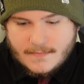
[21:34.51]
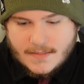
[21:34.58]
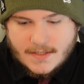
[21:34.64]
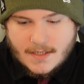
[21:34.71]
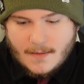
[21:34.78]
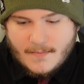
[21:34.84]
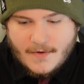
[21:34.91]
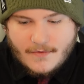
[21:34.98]

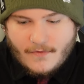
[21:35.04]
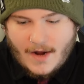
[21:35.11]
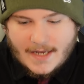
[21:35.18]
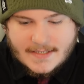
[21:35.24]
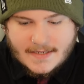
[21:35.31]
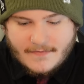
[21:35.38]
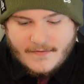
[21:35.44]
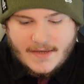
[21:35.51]
Sun, Moon,
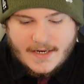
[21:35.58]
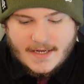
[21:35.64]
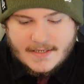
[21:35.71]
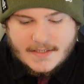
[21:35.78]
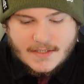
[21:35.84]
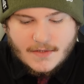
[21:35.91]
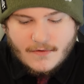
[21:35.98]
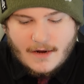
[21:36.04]
Rising,
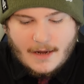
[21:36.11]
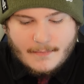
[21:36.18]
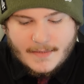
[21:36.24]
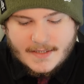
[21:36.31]
Venus throughout